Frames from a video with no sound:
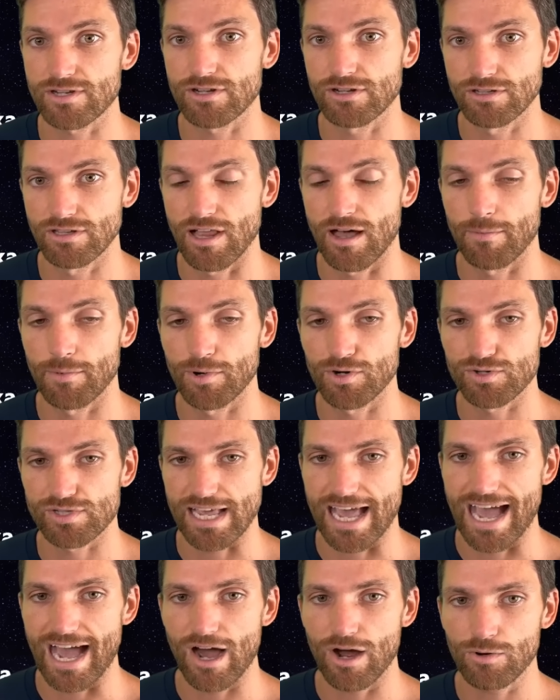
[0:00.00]

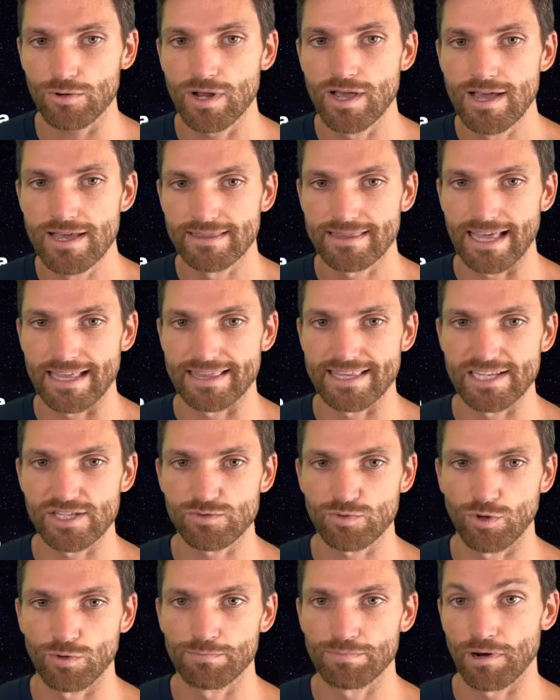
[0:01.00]
kilometers out that
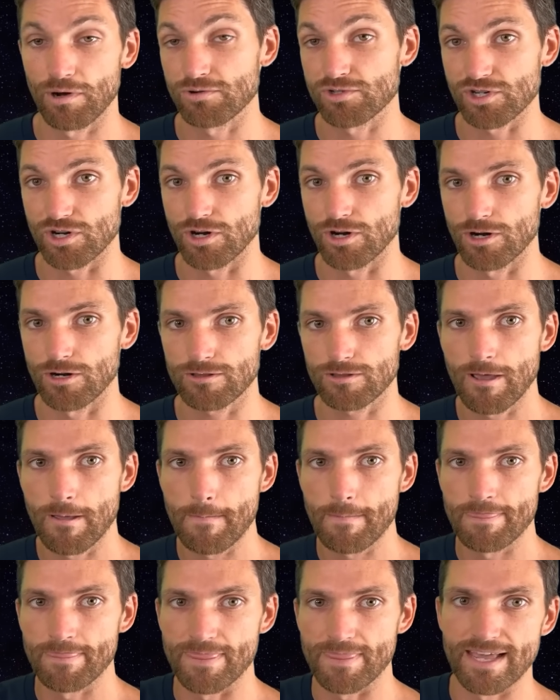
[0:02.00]
this will approach Earth.
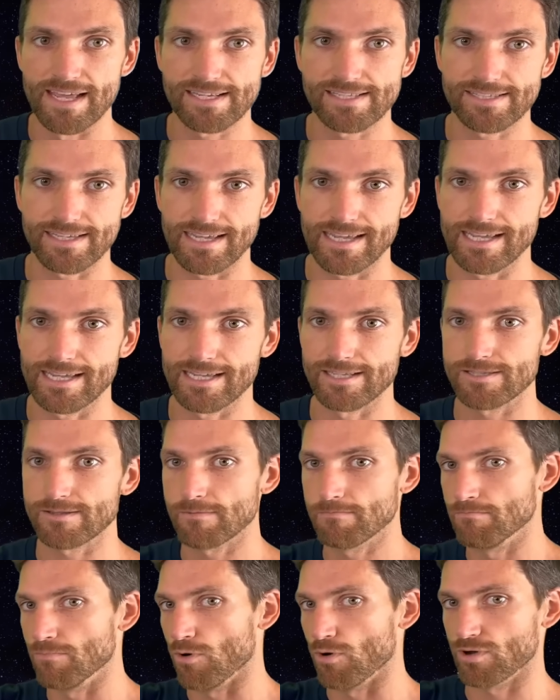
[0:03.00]
This
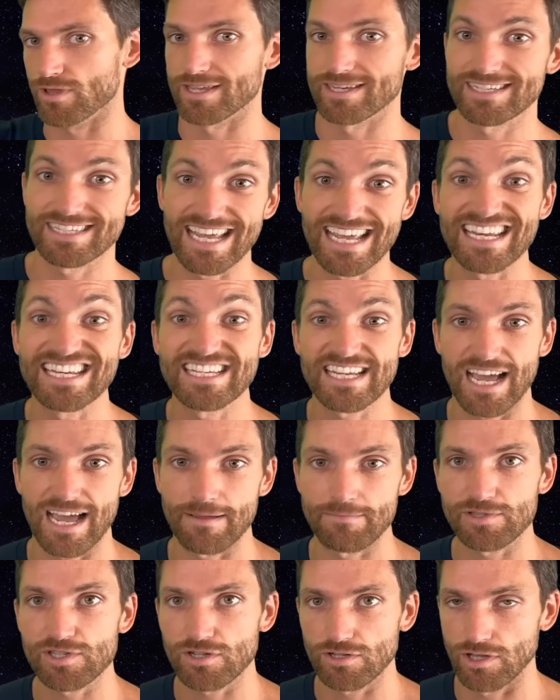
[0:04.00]
is more than 10
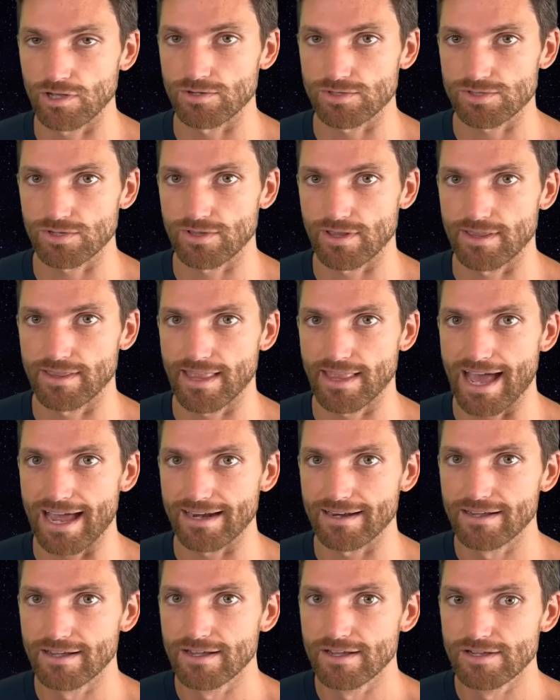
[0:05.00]
times closer than
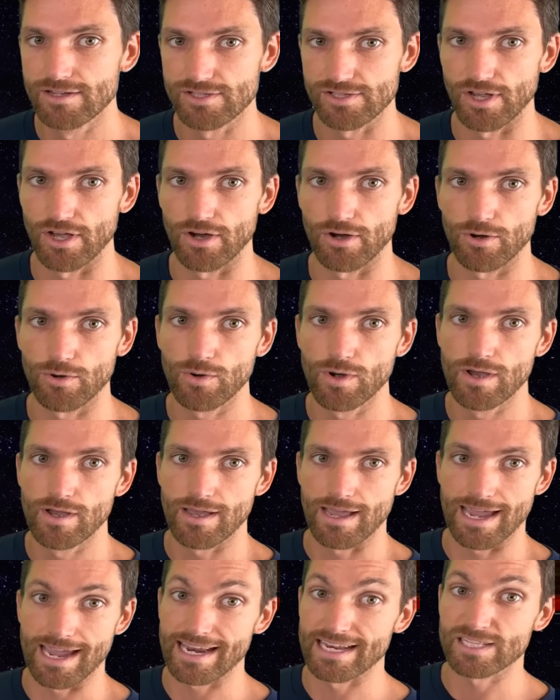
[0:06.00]
that. So,
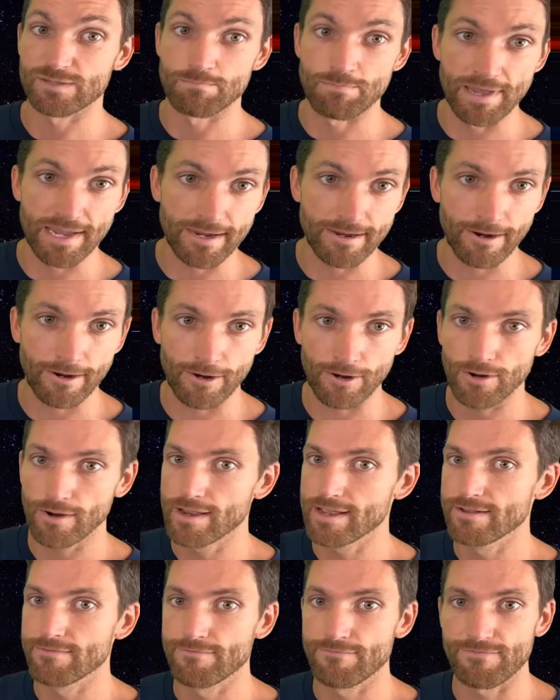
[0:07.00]
and it's
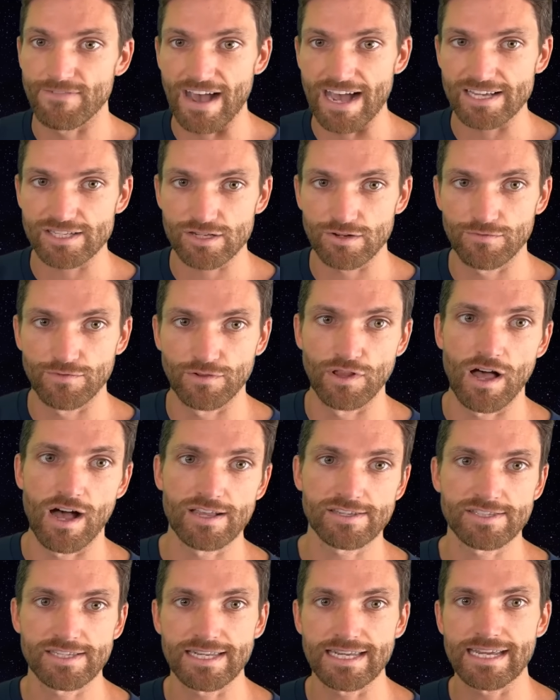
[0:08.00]
bigger, faster
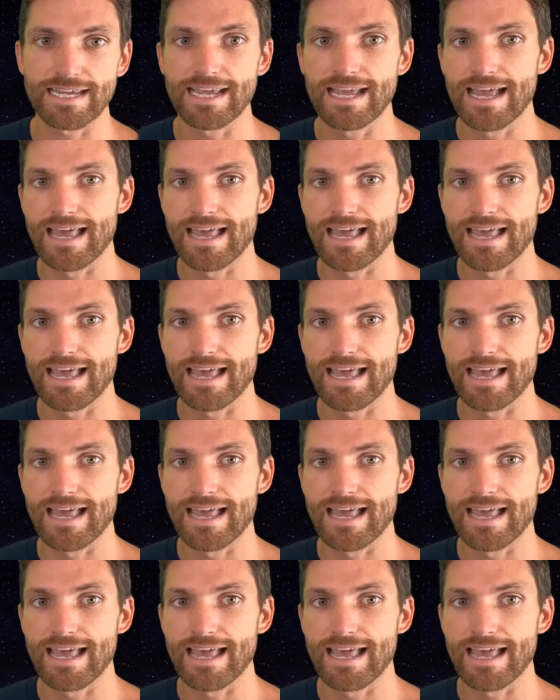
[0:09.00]
velocity.